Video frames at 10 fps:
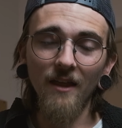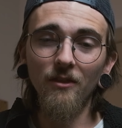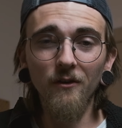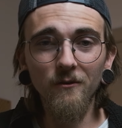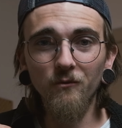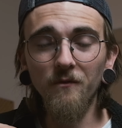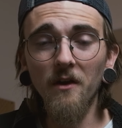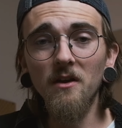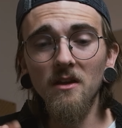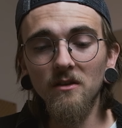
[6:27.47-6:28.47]
There's
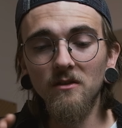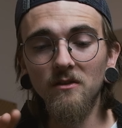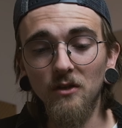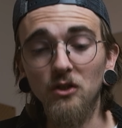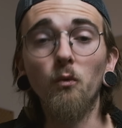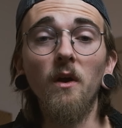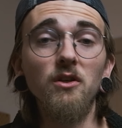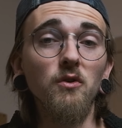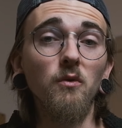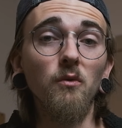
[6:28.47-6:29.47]
very
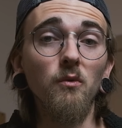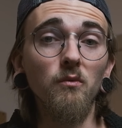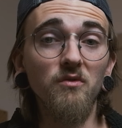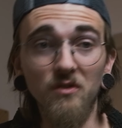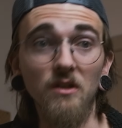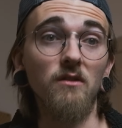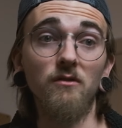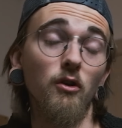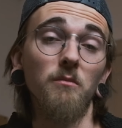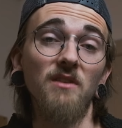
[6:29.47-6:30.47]
situational
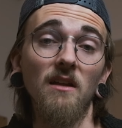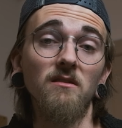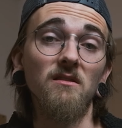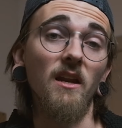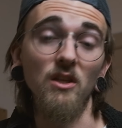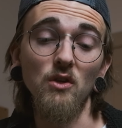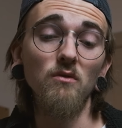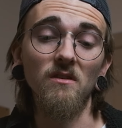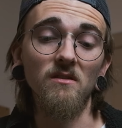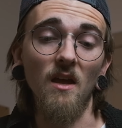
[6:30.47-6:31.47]
circumstances that I
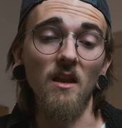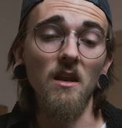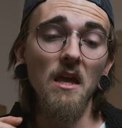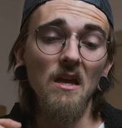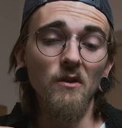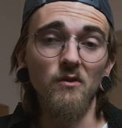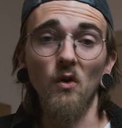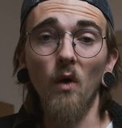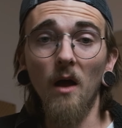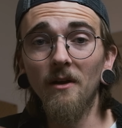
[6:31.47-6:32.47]
use this in.
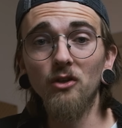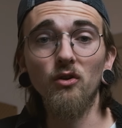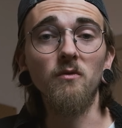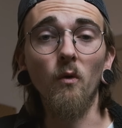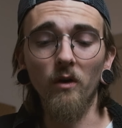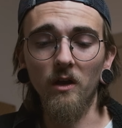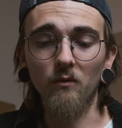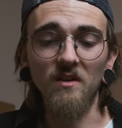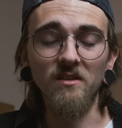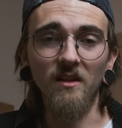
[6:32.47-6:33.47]
So on my trip to Oregon
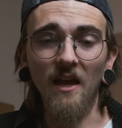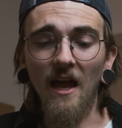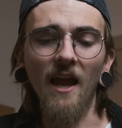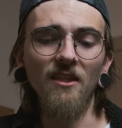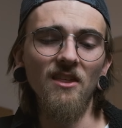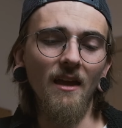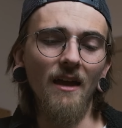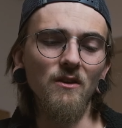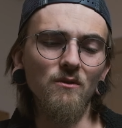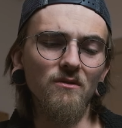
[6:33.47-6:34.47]
recently, I think I
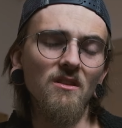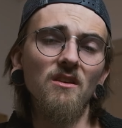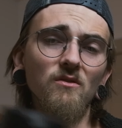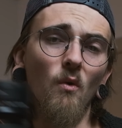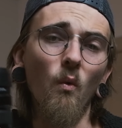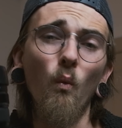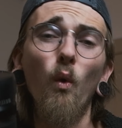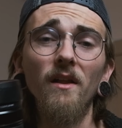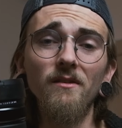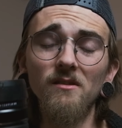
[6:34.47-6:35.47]
used this
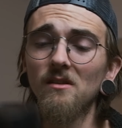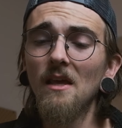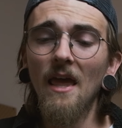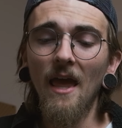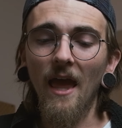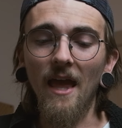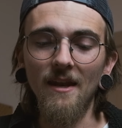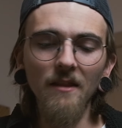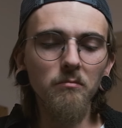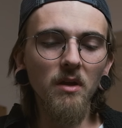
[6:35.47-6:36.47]
once. And
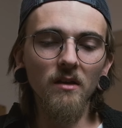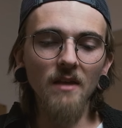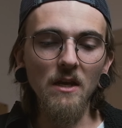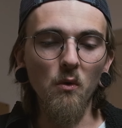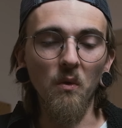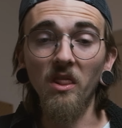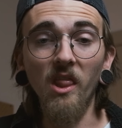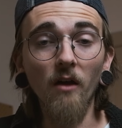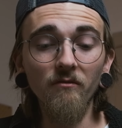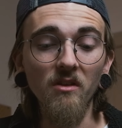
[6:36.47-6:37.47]
not because I don't
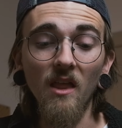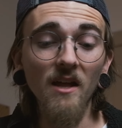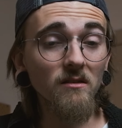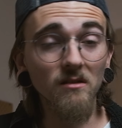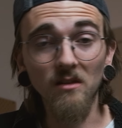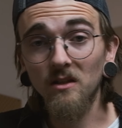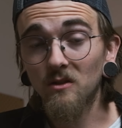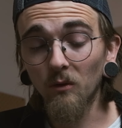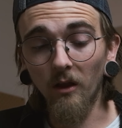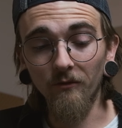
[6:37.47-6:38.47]
love the lens, because I
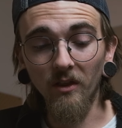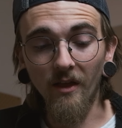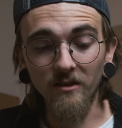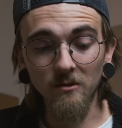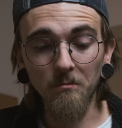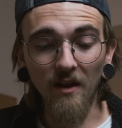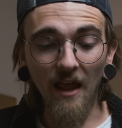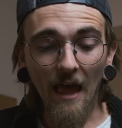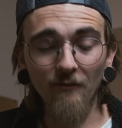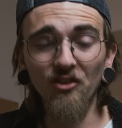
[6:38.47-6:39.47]
do love the lens, but
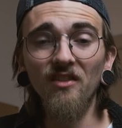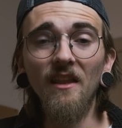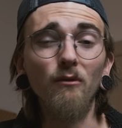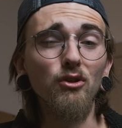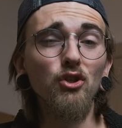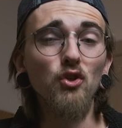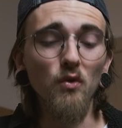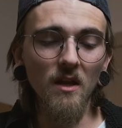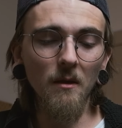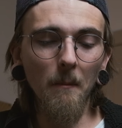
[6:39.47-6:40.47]
everything that I was
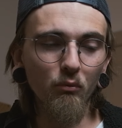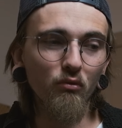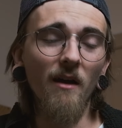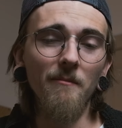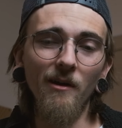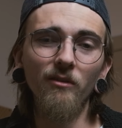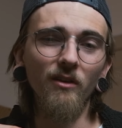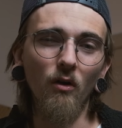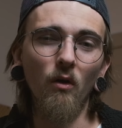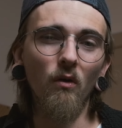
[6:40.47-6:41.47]
shooting primarily
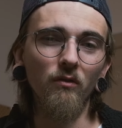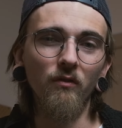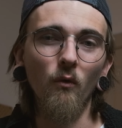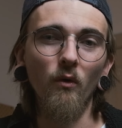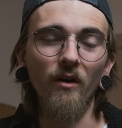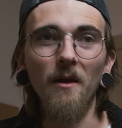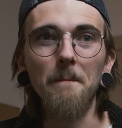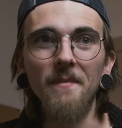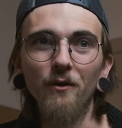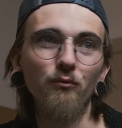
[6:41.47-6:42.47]
called for a
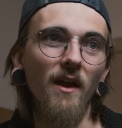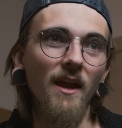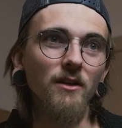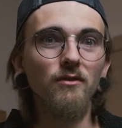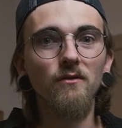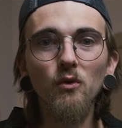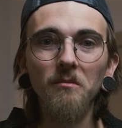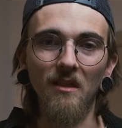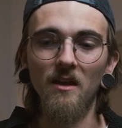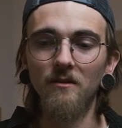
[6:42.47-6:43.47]
mid-range
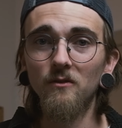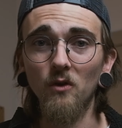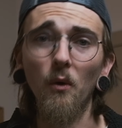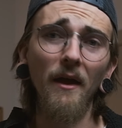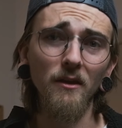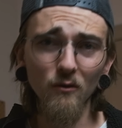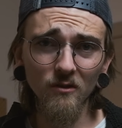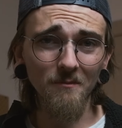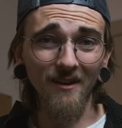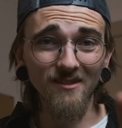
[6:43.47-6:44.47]
zoom lens. So I
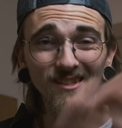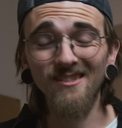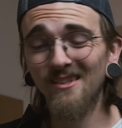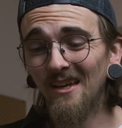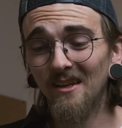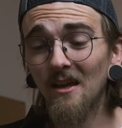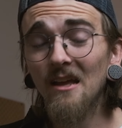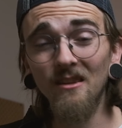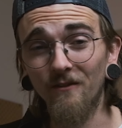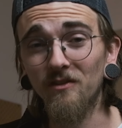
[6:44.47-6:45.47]
used my 16
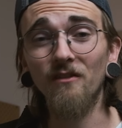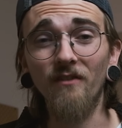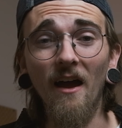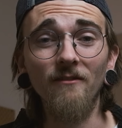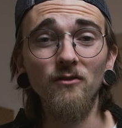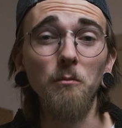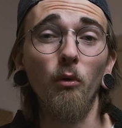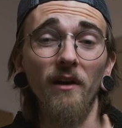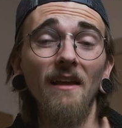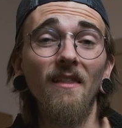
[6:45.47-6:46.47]
to 55
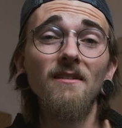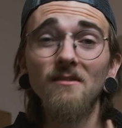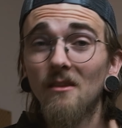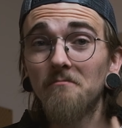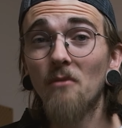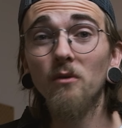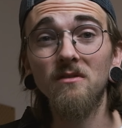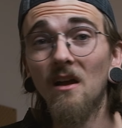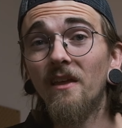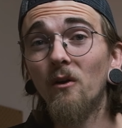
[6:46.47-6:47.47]
2.8 lens the
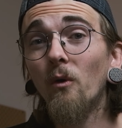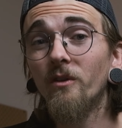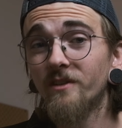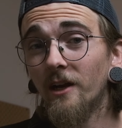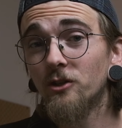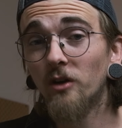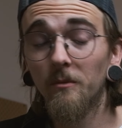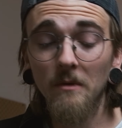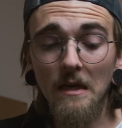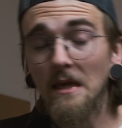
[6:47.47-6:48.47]
most on that whole entire
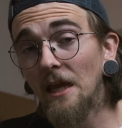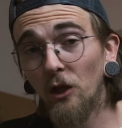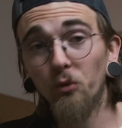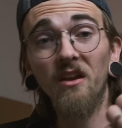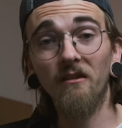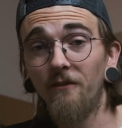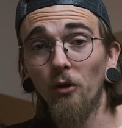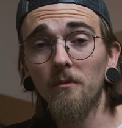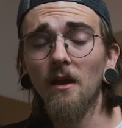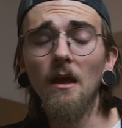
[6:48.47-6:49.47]
trip, including
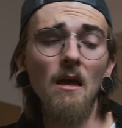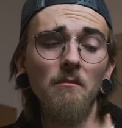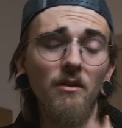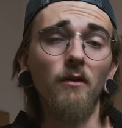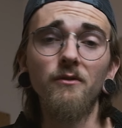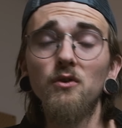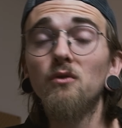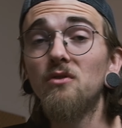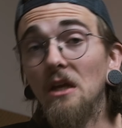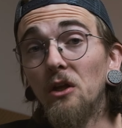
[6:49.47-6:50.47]
filming, but then also
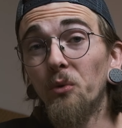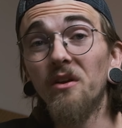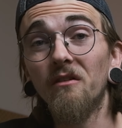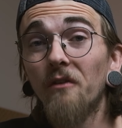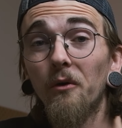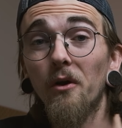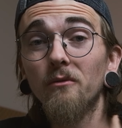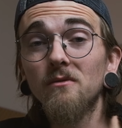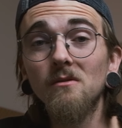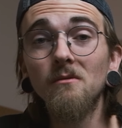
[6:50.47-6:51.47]
including
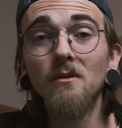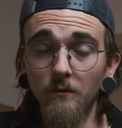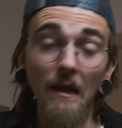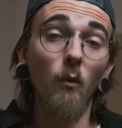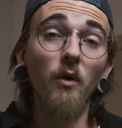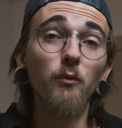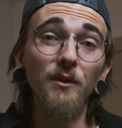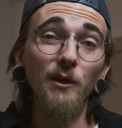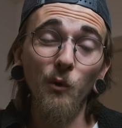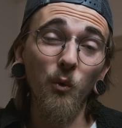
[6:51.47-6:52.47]
photos. Now, one
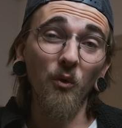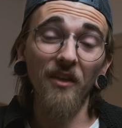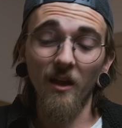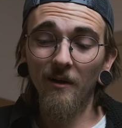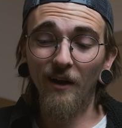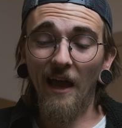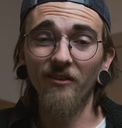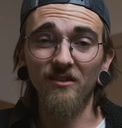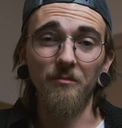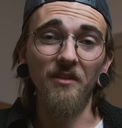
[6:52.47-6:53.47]
really cool thing about
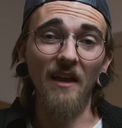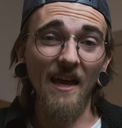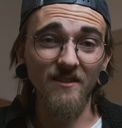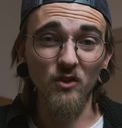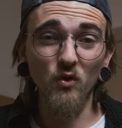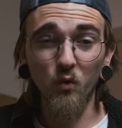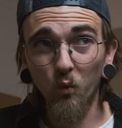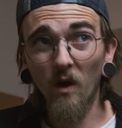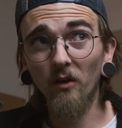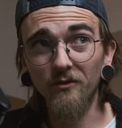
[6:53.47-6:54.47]
having something as a
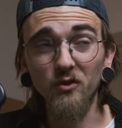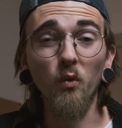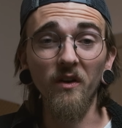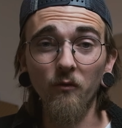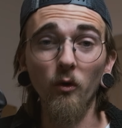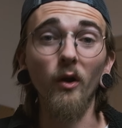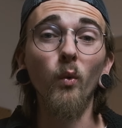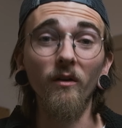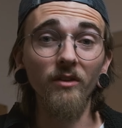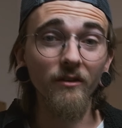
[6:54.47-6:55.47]
12 to 24
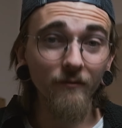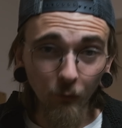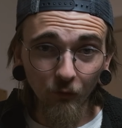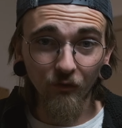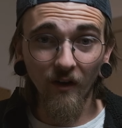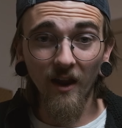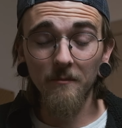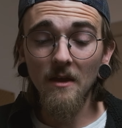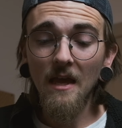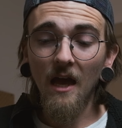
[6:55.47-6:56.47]
equivalent full
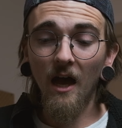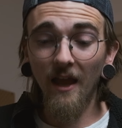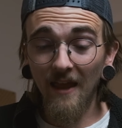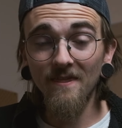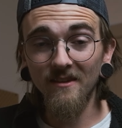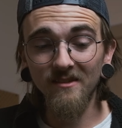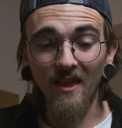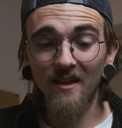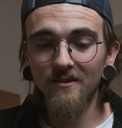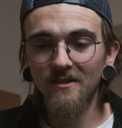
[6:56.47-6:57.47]
frame in this
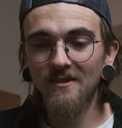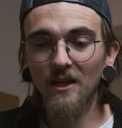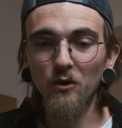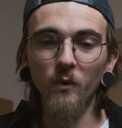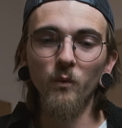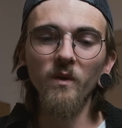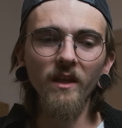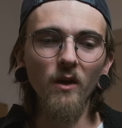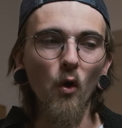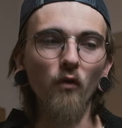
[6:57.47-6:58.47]
lens is that you can
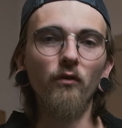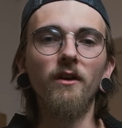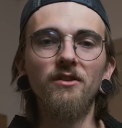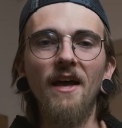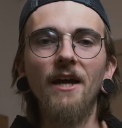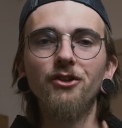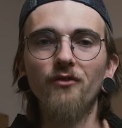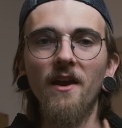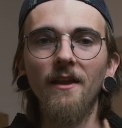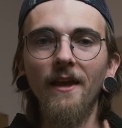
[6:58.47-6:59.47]
really
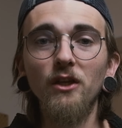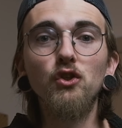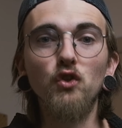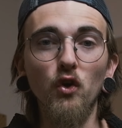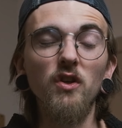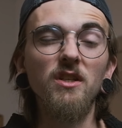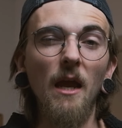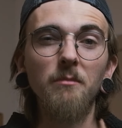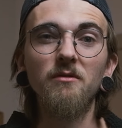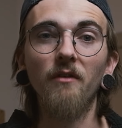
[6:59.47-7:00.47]
over-exaggerate like certain
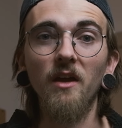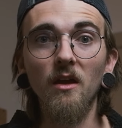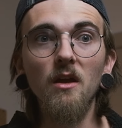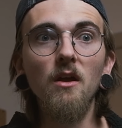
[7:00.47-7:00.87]
types of like